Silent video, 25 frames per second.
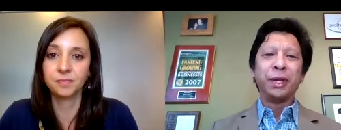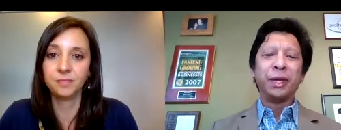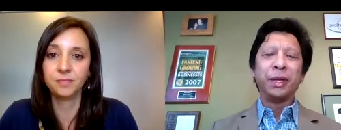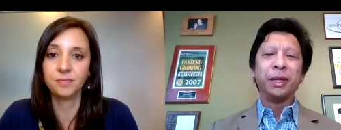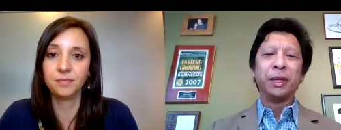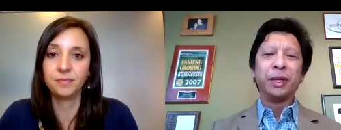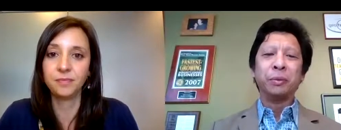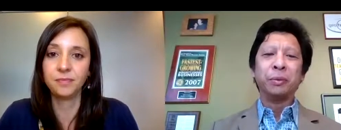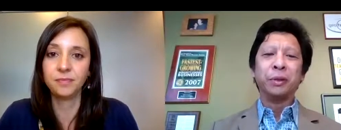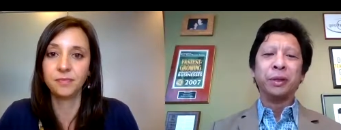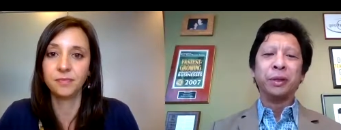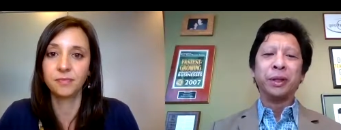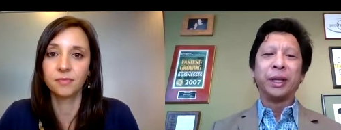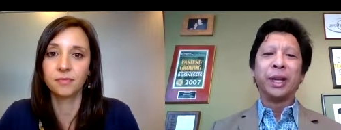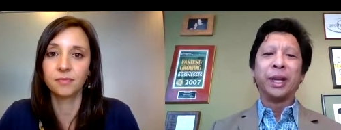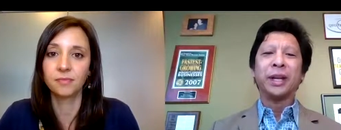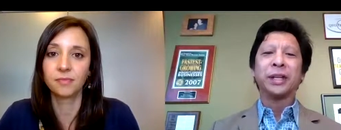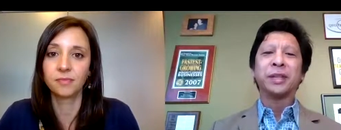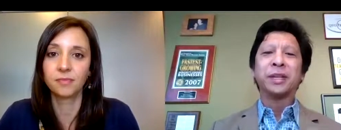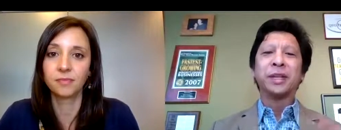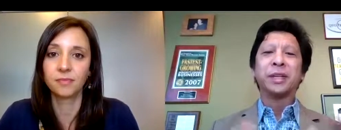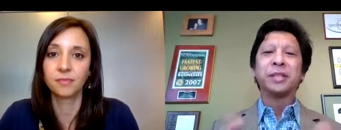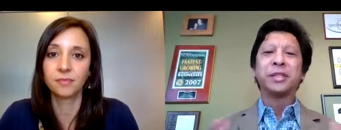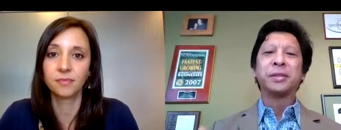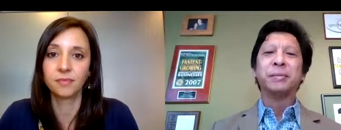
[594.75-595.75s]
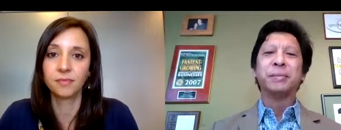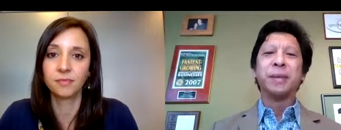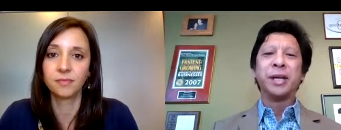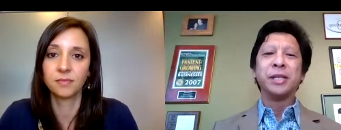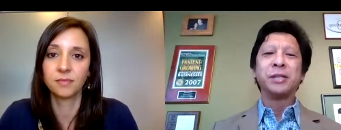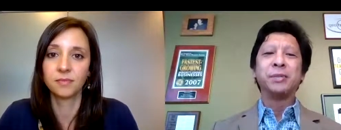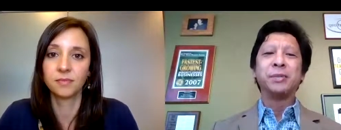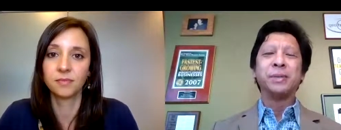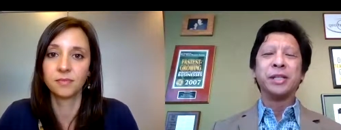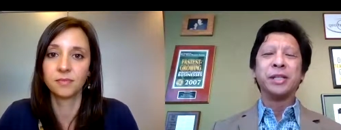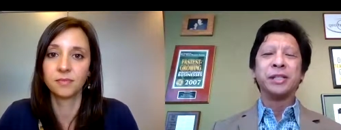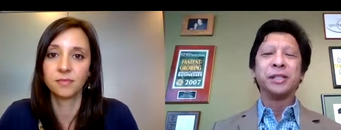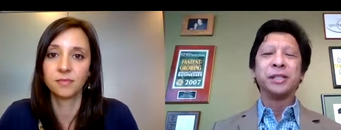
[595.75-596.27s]
Speaker 1: and it really had customized
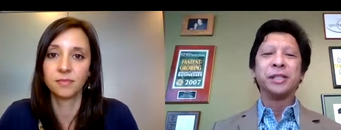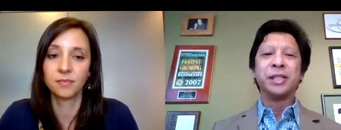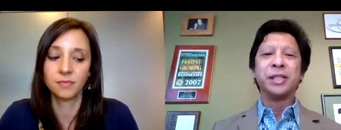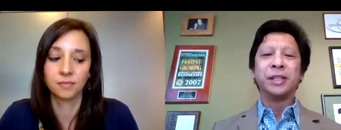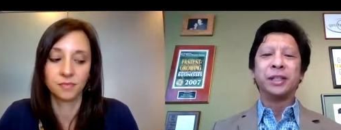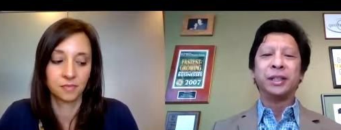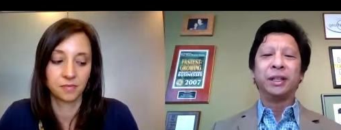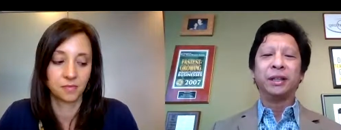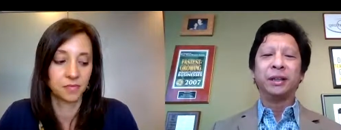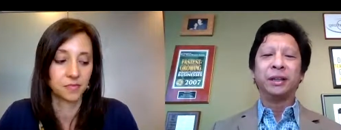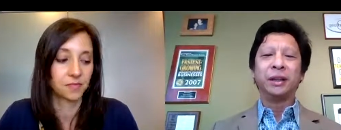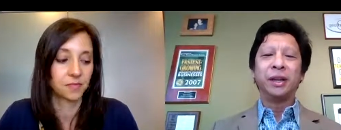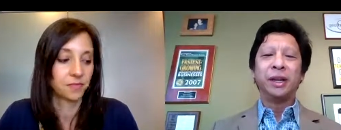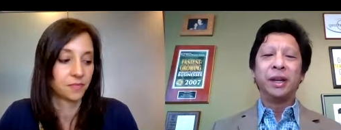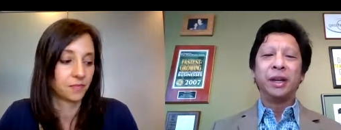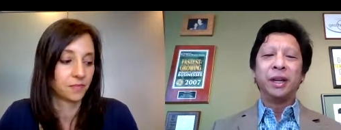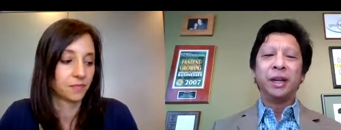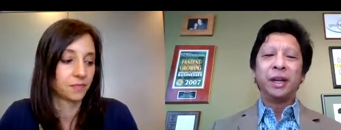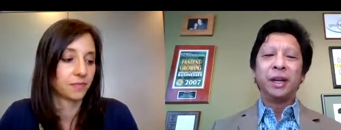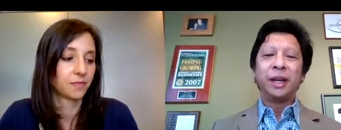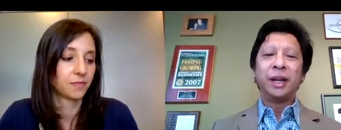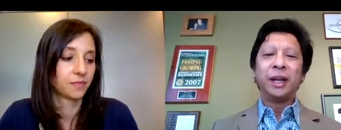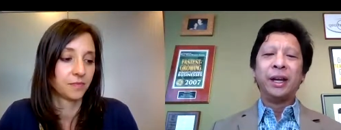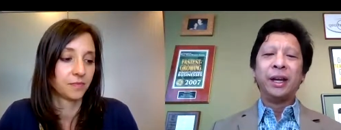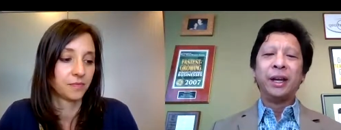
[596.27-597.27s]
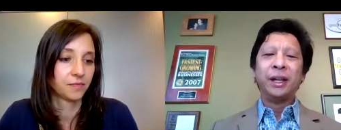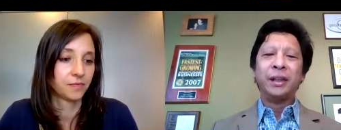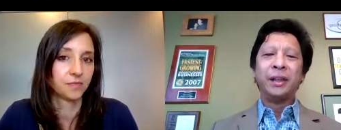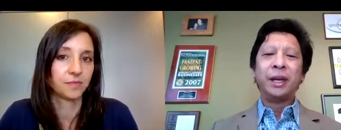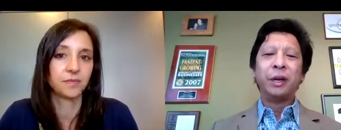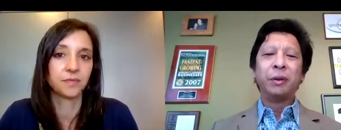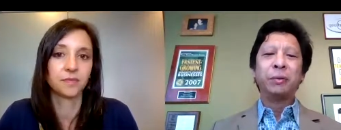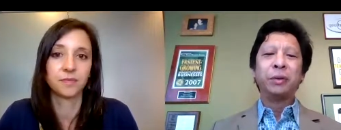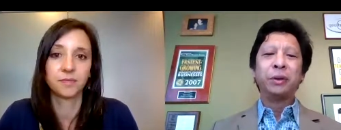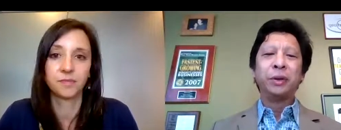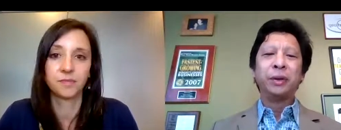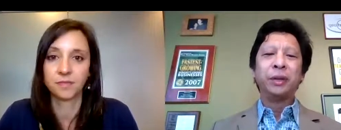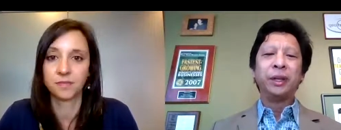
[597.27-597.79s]
missions in there uh,
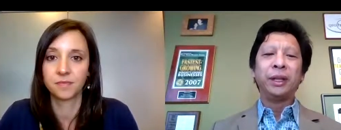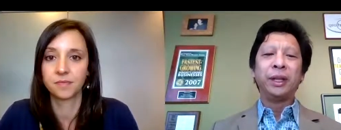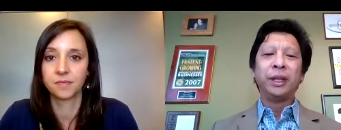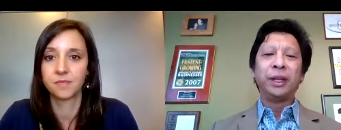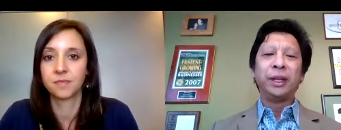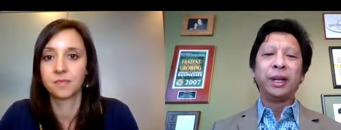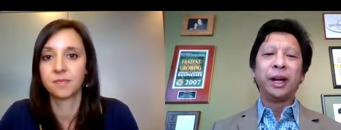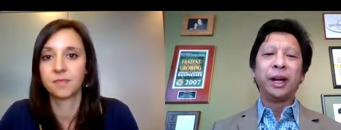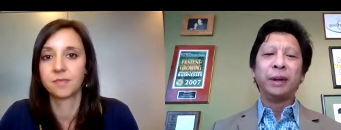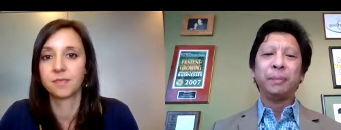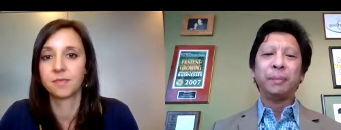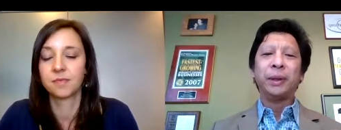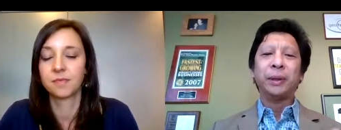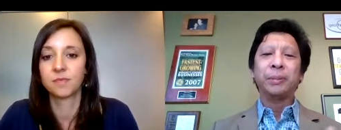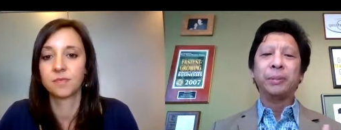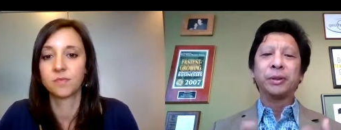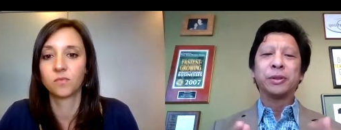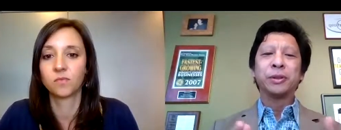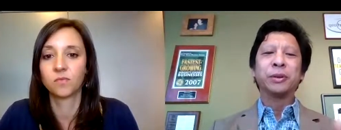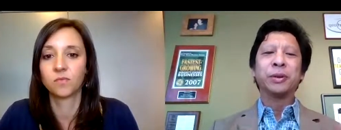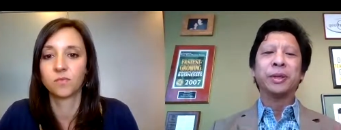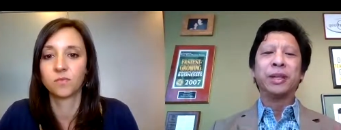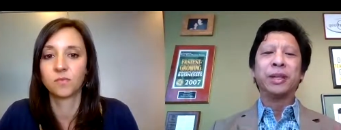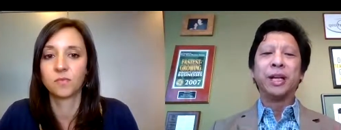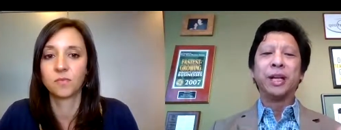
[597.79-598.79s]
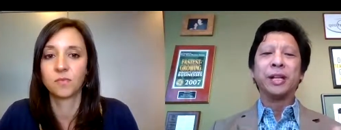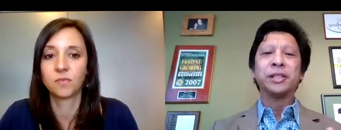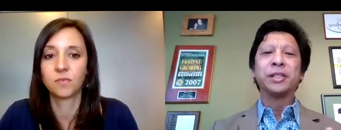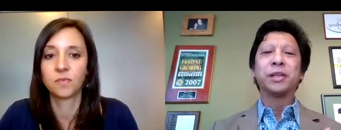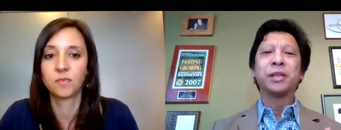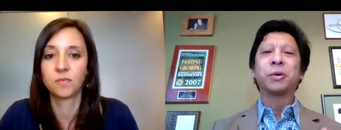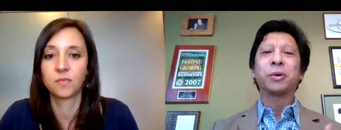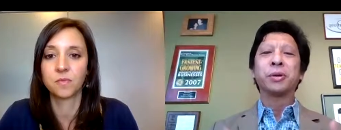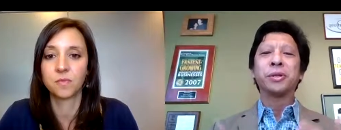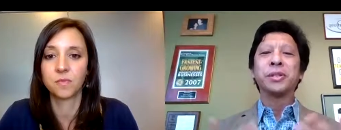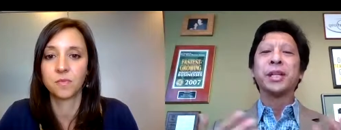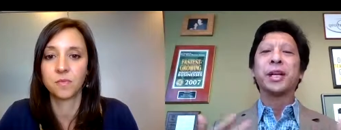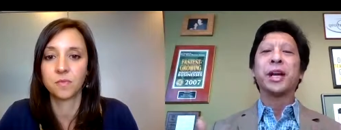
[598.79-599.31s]
that really got people to engage. And of
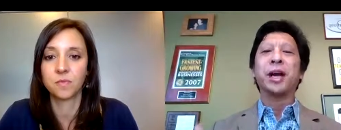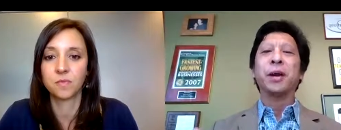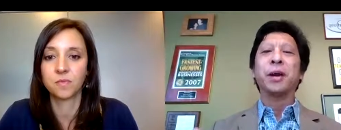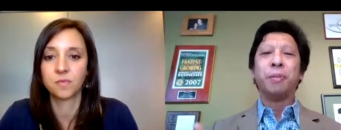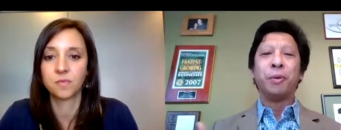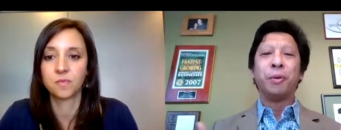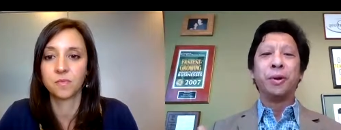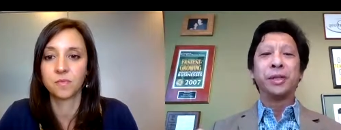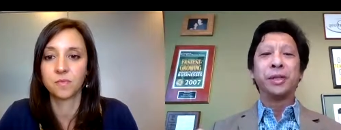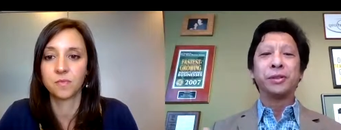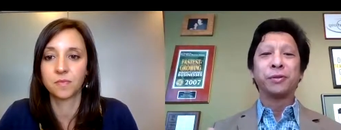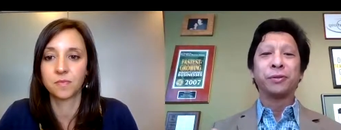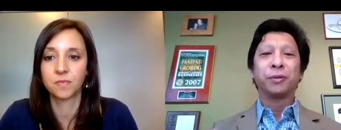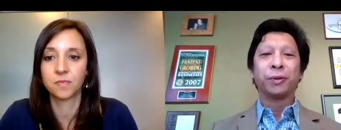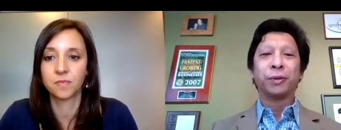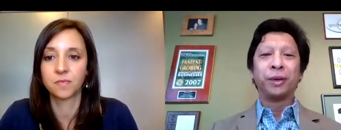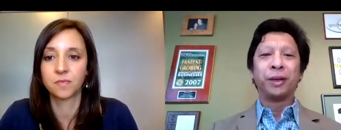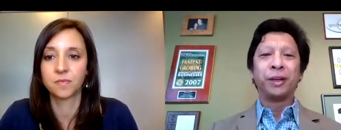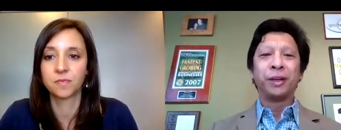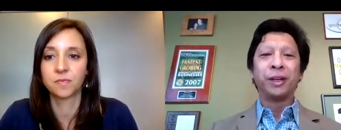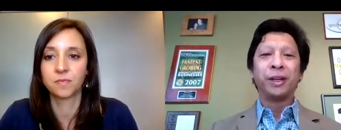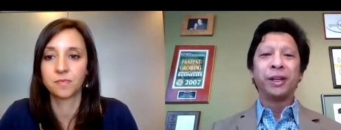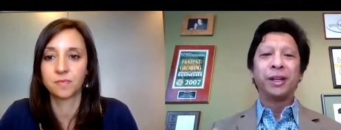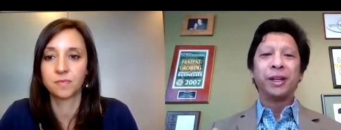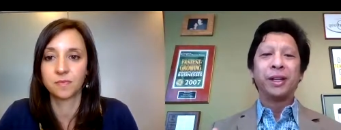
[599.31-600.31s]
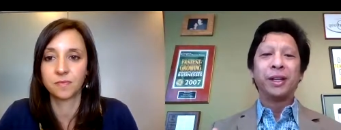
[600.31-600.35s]
course, they got points for it.